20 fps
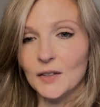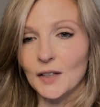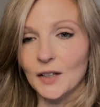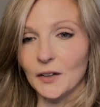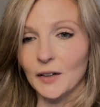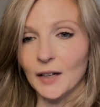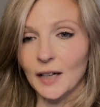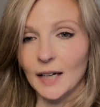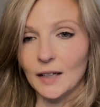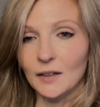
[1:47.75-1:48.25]

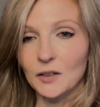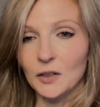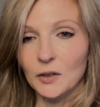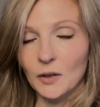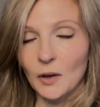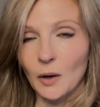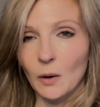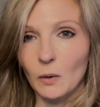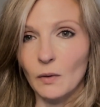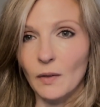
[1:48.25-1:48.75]
They're getting to
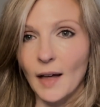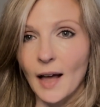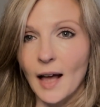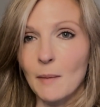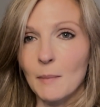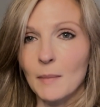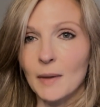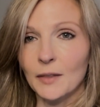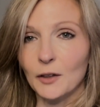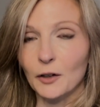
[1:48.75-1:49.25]
know
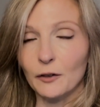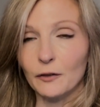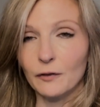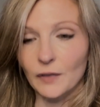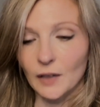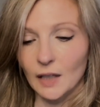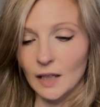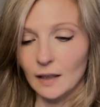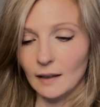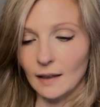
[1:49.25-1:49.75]
them and their
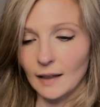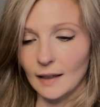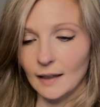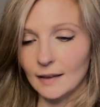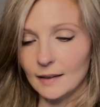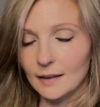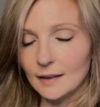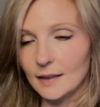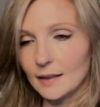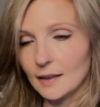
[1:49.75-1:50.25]

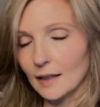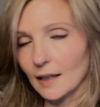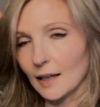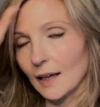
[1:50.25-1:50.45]
feelings,